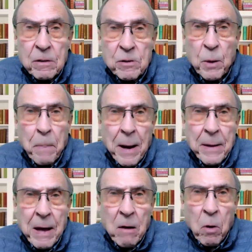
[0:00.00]
Do you
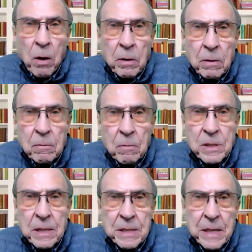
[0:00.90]
buy that one?
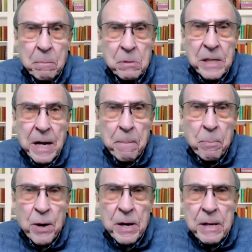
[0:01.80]
Was it deep state
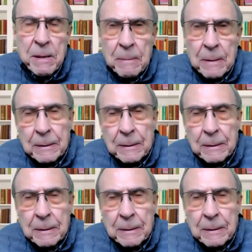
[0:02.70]
Britain?